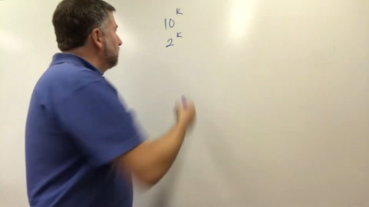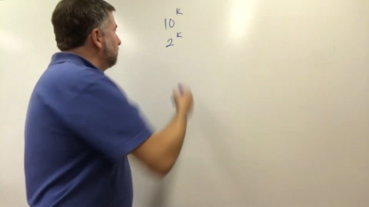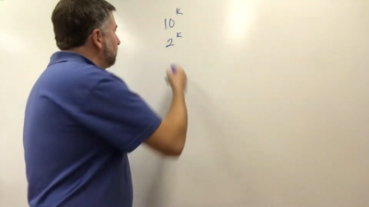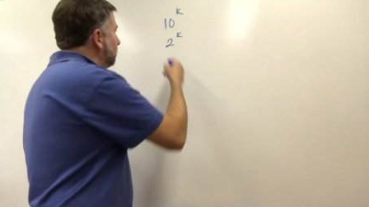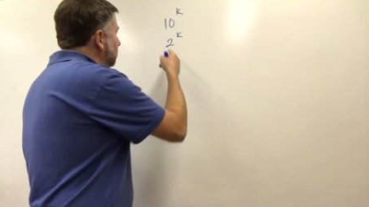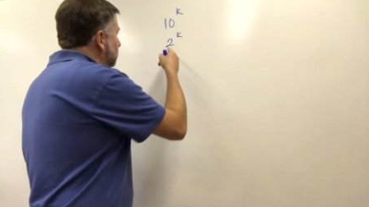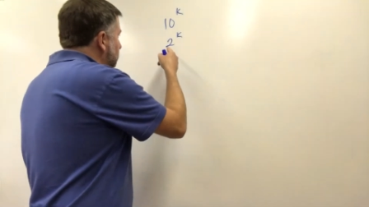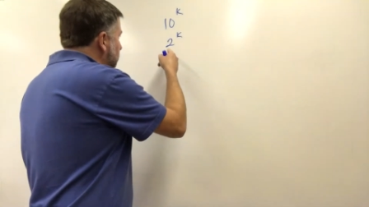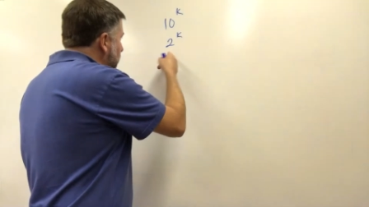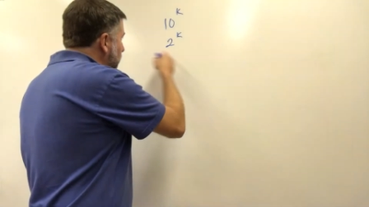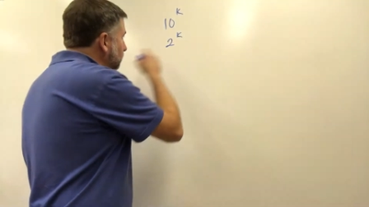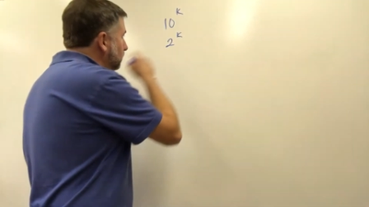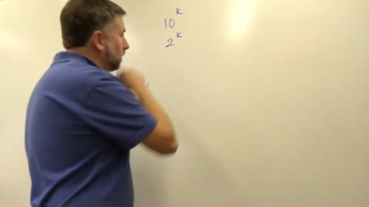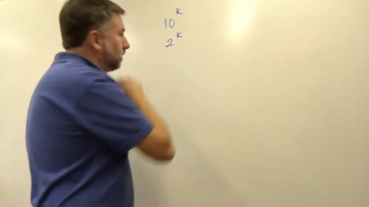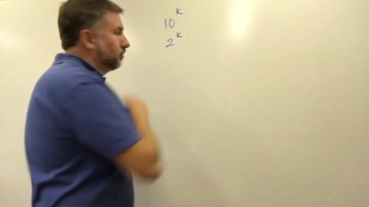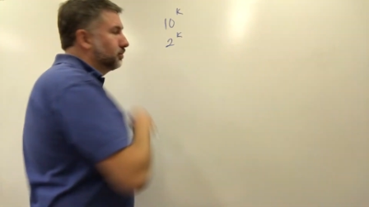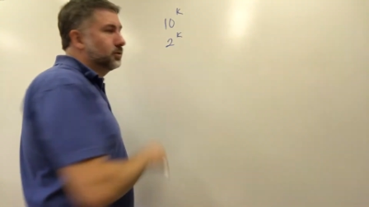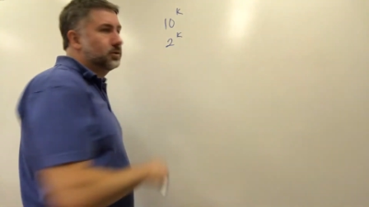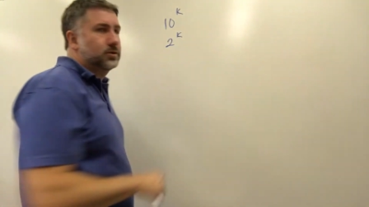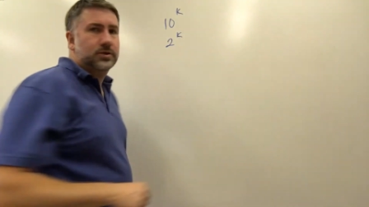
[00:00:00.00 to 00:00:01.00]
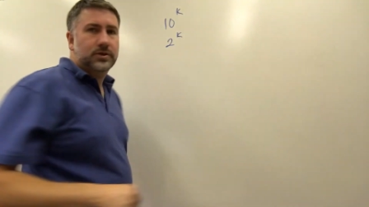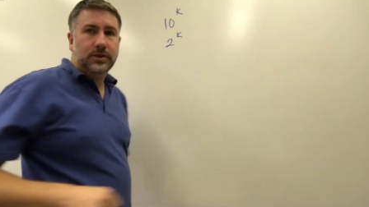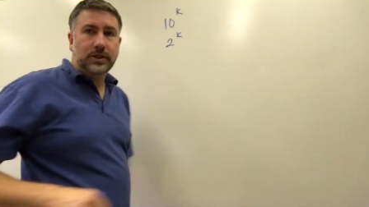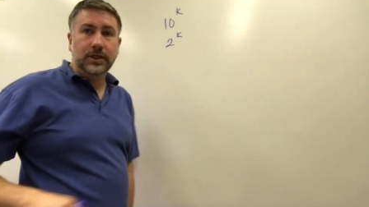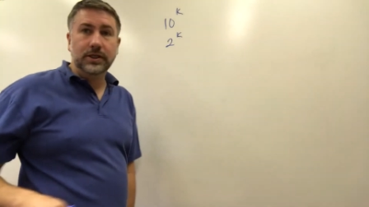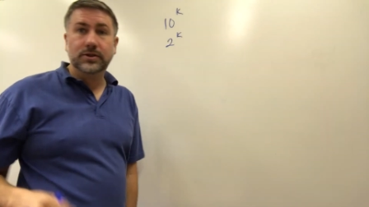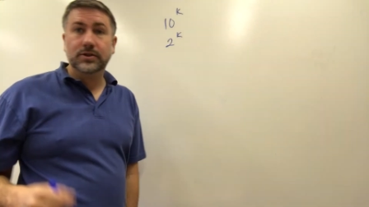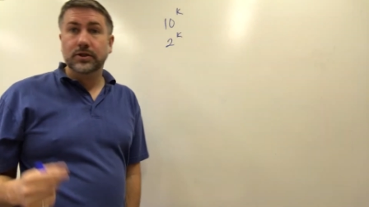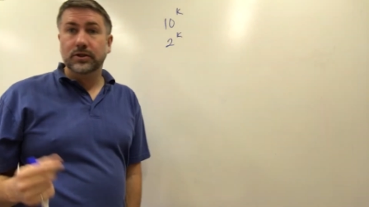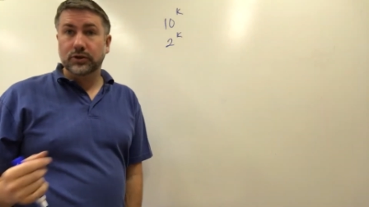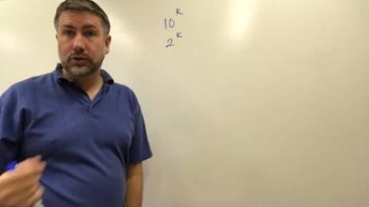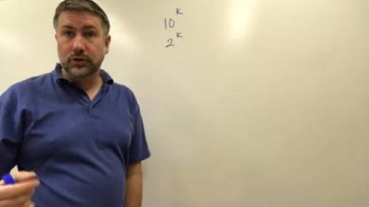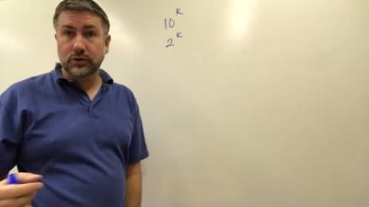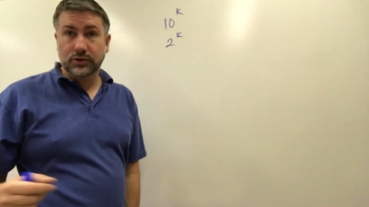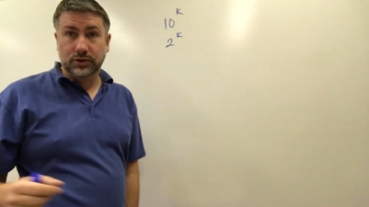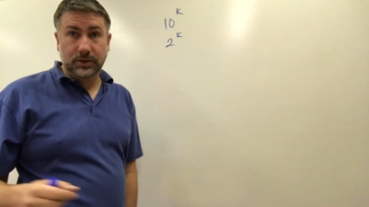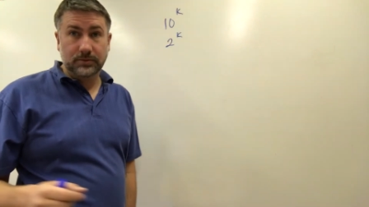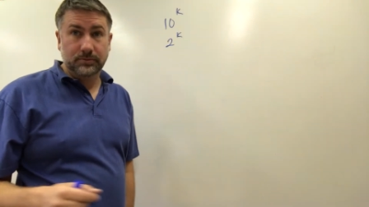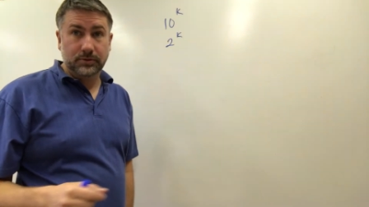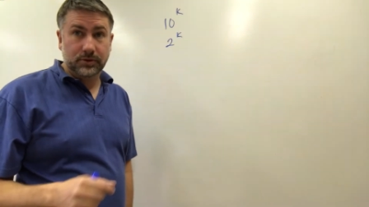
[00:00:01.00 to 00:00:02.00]
Base 2 numbers needs 2
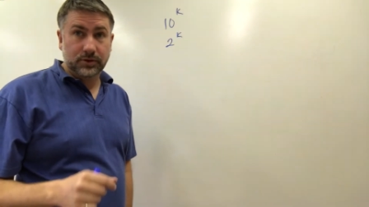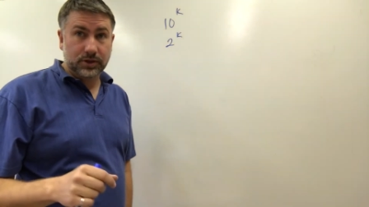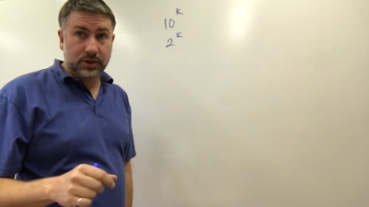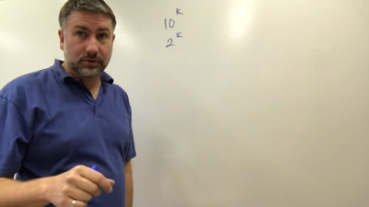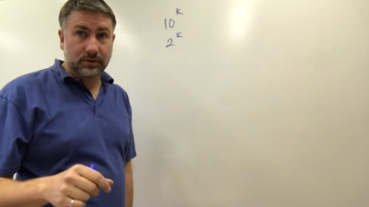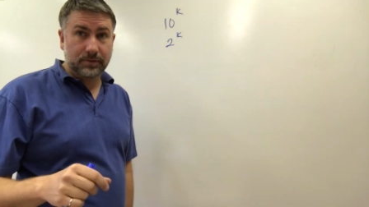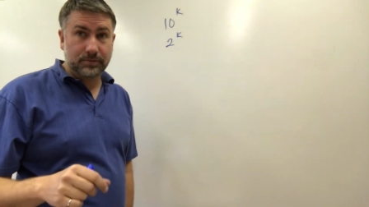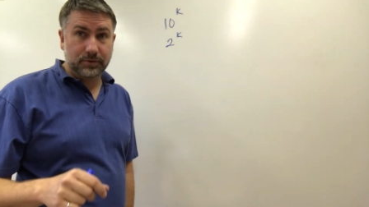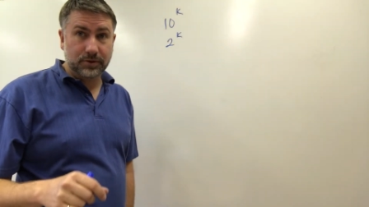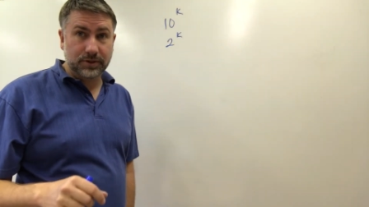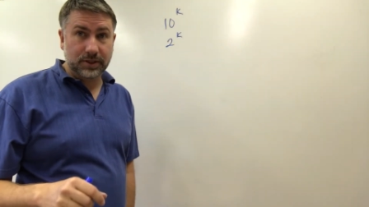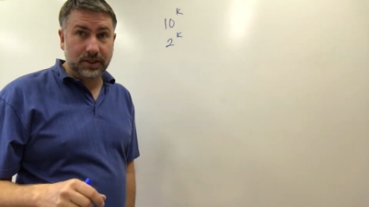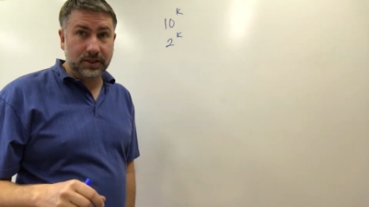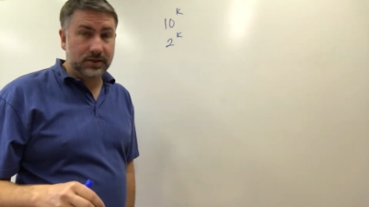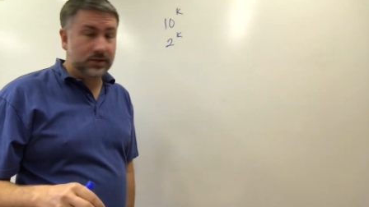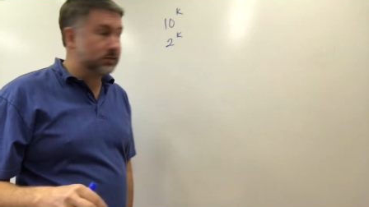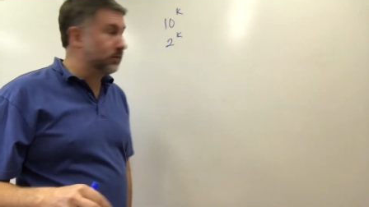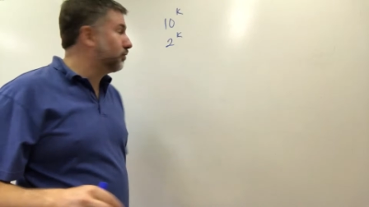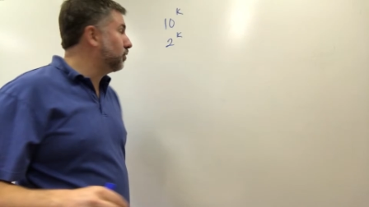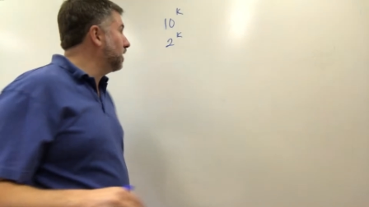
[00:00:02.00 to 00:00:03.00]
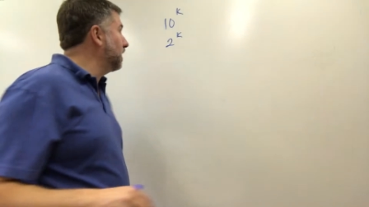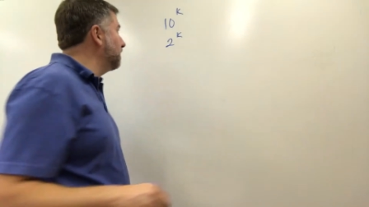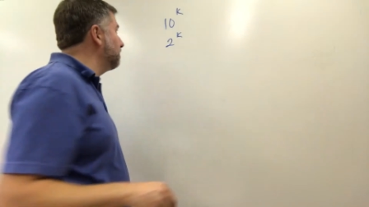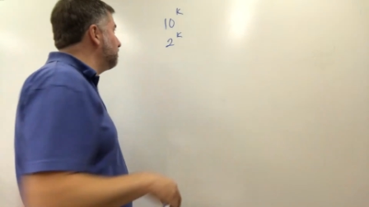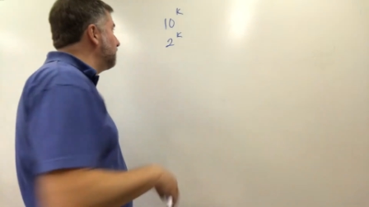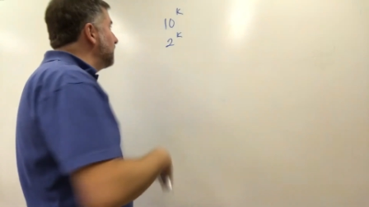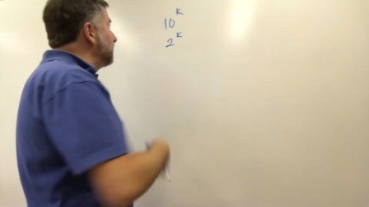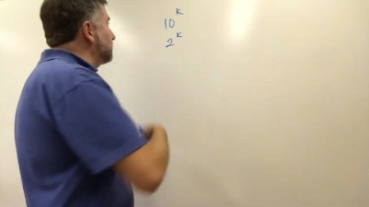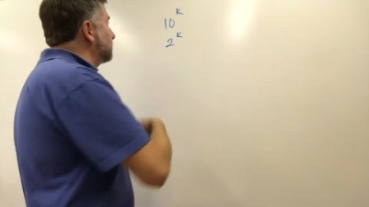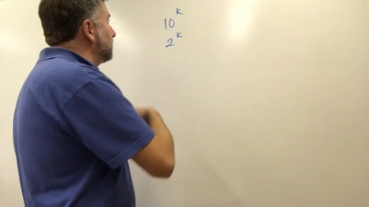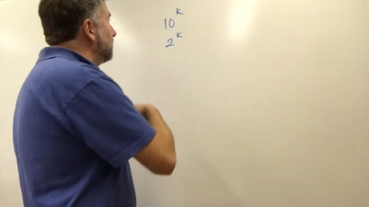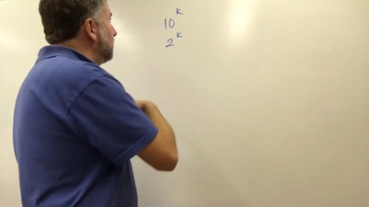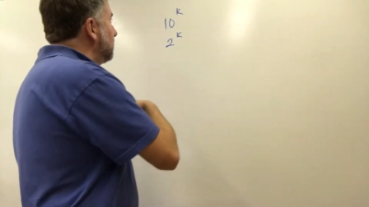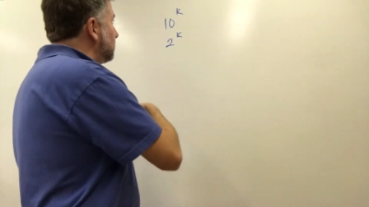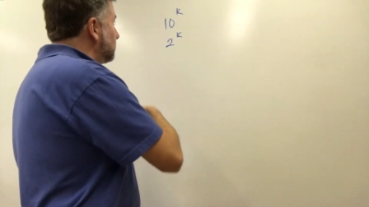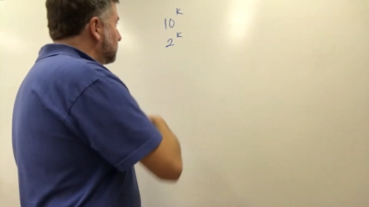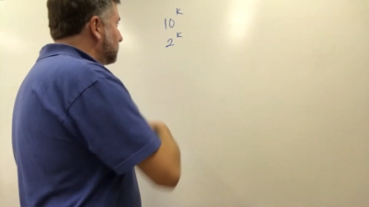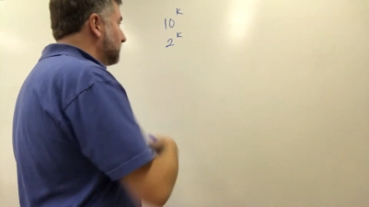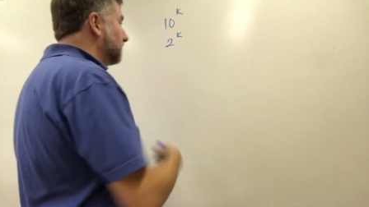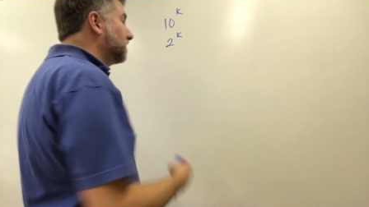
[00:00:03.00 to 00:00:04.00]
symbols to represent. So if we had a base
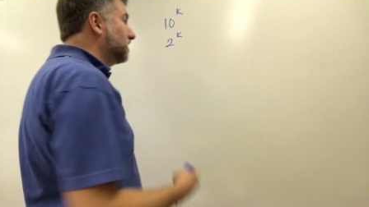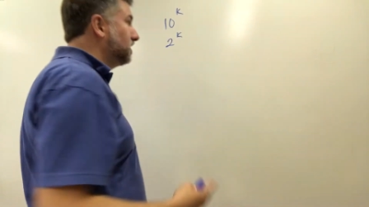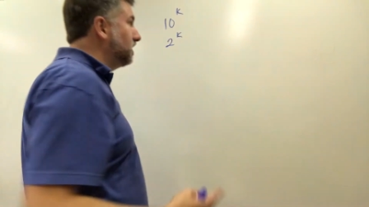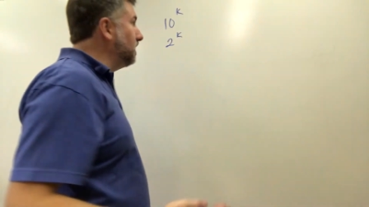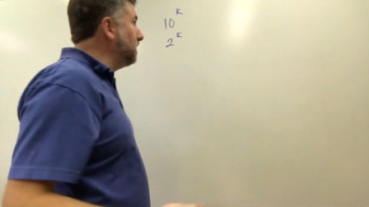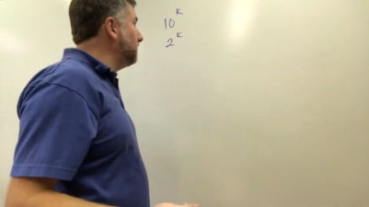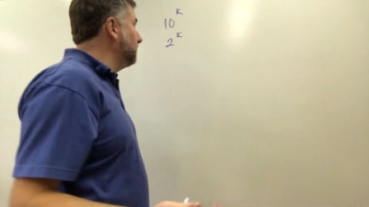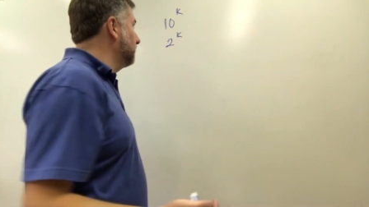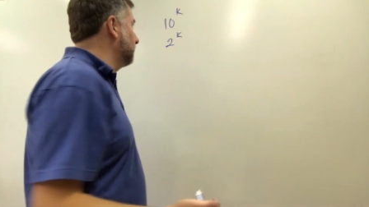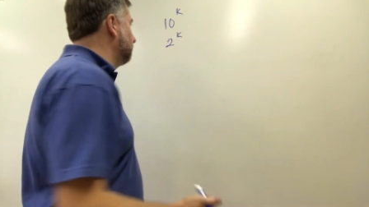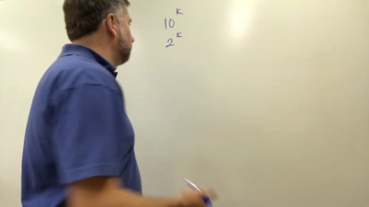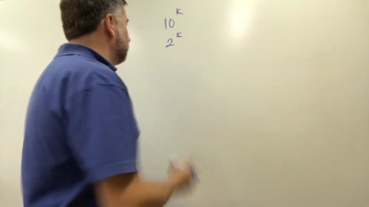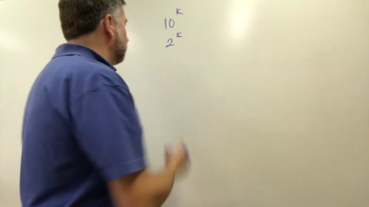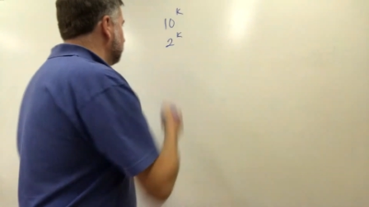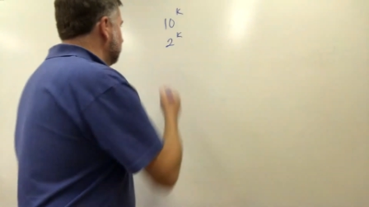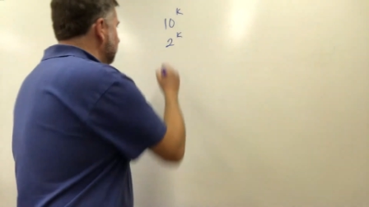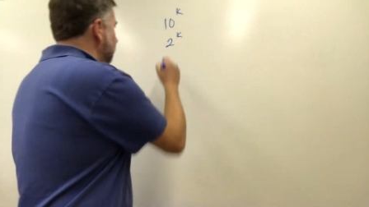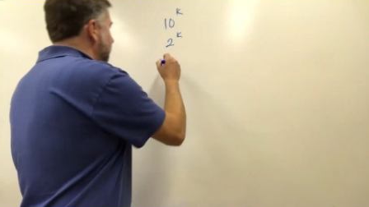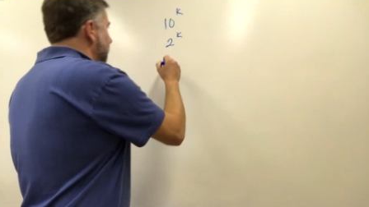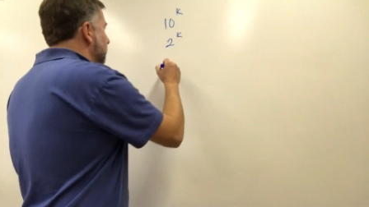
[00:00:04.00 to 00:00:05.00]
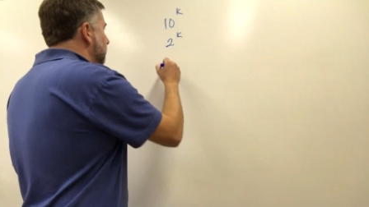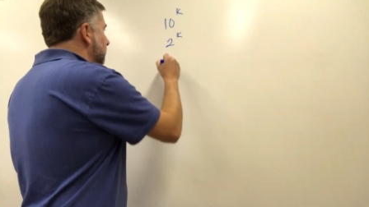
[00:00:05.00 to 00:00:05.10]
16 number,